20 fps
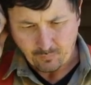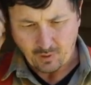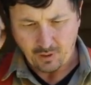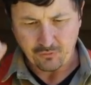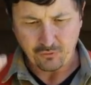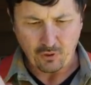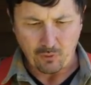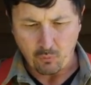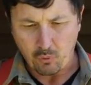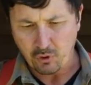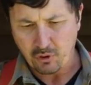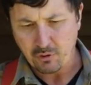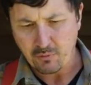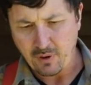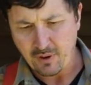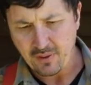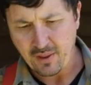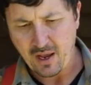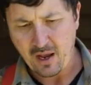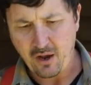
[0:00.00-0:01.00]
so I'm working
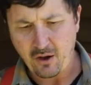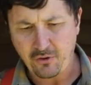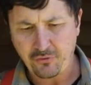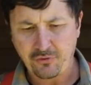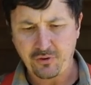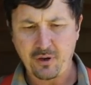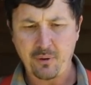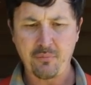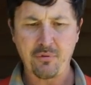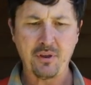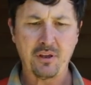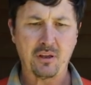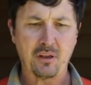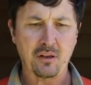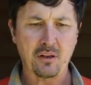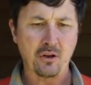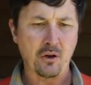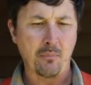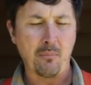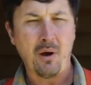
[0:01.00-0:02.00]
around the house and I'm
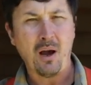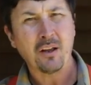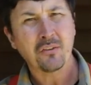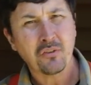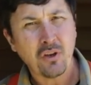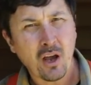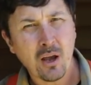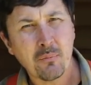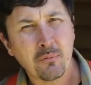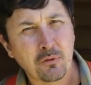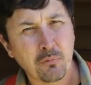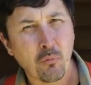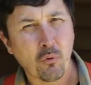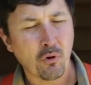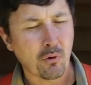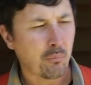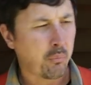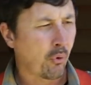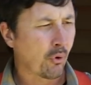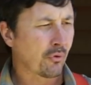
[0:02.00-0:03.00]
thinking, you know, my time is
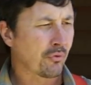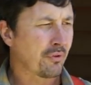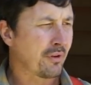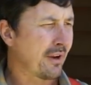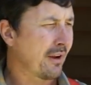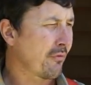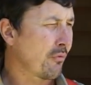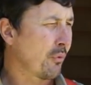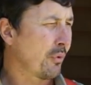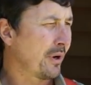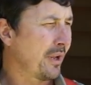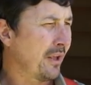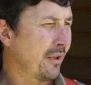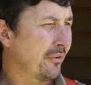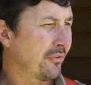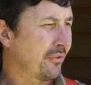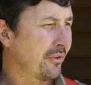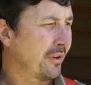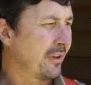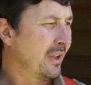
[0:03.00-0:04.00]
more important than everyone
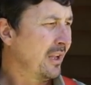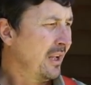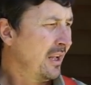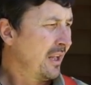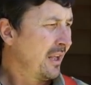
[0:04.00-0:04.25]
else and,